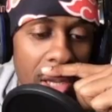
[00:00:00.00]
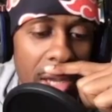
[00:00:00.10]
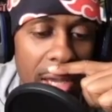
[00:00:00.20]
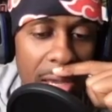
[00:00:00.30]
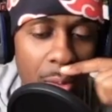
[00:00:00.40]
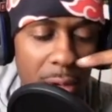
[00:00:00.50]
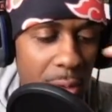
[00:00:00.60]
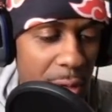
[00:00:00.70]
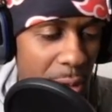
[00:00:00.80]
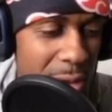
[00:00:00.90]
it, it,
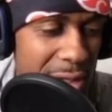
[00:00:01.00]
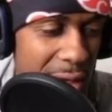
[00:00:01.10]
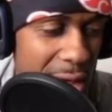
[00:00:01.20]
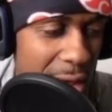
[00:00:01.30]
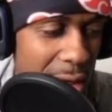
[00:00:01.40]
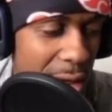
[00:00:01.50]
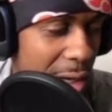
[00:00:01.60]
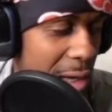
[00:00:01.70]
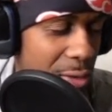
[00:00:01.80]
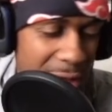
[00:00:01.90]
it, was like a
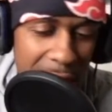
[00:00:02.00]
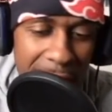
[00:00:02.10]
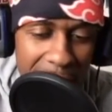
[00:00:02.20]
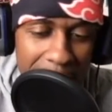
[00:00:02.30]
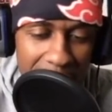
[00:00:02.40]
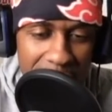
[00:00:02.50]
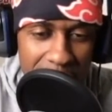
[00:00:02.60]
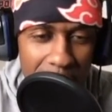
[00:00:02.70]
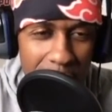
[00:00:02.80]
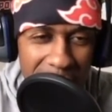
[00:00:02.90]
it was like an IMAX
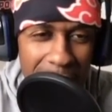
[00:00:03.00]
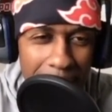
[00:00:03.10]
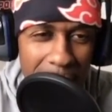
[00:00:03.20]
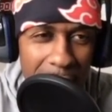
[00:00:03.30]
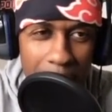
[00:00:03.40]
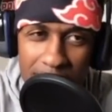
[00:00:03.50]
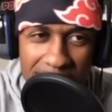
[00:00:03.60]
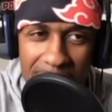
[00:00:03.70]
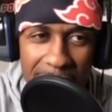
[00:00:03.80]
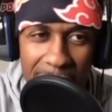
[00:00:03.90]
theater type thing but it's
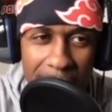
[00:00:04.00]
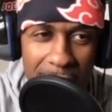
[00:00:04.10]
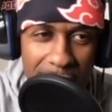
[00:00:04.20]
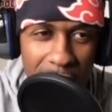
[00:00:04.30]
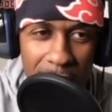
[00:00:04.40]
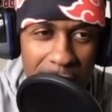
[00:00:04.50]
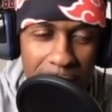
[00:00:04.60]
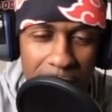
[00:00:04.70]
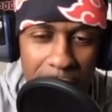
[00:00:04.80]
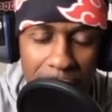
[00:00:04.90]
not IMAX they call it something
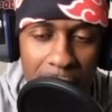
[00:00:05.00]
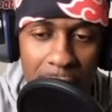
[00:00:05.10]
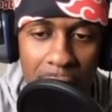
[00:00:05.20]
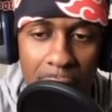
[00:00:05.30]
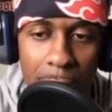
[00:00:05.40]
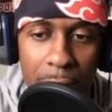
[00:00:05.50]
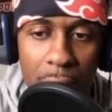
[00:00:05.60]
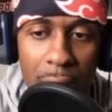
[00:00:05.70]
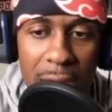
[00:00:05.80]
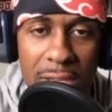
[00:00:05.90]
different
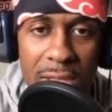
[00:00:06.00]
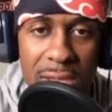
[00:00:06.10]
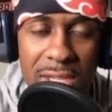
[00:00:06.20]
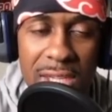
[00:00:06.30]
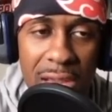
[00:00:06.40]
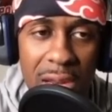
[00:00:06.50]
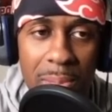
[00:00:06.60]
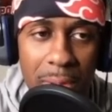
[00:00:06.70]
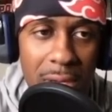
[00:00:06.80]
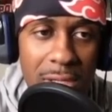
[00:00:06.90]
bro it's the second
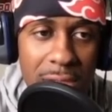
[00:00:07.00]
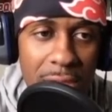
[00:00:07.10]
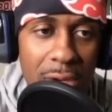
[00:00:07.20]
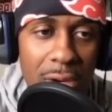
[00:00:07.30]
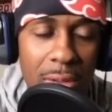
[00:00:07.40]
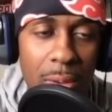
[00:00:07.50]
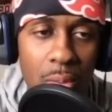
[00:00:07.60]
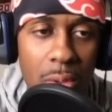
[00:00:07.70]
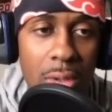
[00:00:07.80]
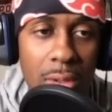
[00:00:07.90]
biggest theater in the
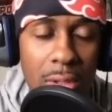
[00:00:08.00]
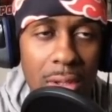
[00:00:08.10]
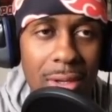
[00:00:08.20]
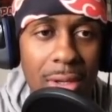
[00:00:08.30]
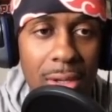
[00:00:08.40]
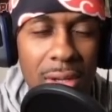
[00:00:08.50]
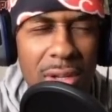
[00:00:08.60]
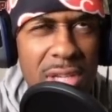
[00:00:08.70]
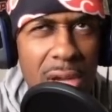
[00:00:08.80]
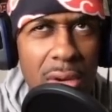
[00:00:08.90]
world
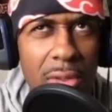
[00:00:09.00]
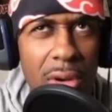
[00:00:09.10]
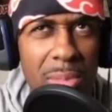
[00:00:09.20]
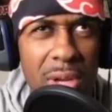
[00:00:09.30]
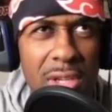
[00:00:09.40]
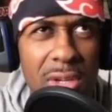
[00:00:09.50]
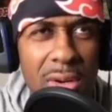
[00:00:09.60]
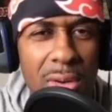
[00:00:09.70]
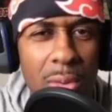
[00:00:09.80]
second or third biggest theater in the